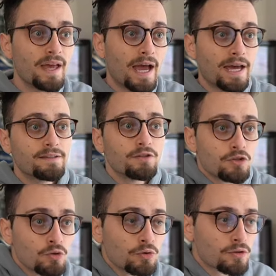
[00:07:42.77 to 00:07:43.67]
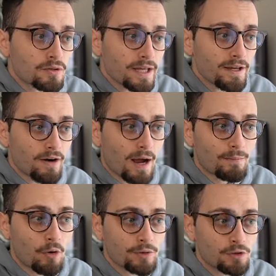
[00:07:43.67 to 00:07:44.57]
And sooner or later,
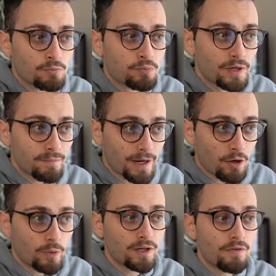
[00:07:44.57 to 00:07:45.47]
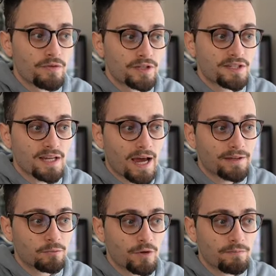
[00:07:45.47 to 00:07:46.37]
I'm going to bring my queen on this
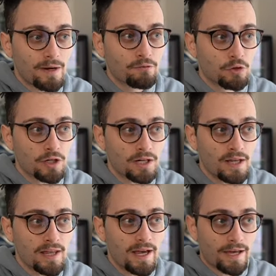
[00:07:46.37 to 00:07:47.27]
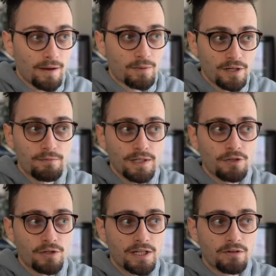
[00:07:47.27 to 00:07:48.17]
side with my rook, and I'm gonna meet
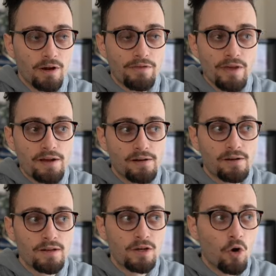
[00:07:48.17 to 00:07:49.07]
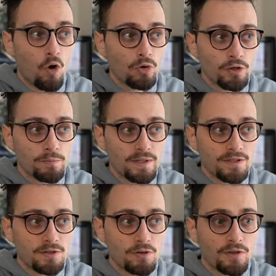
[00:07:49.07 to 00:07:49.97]
your king right there all your
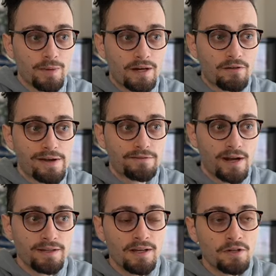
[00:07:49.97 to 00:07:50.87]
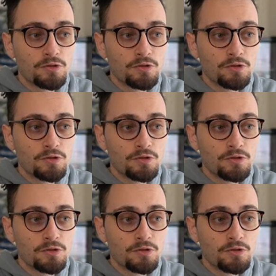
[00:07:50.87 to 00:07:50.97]
pieces are on the back rank, right?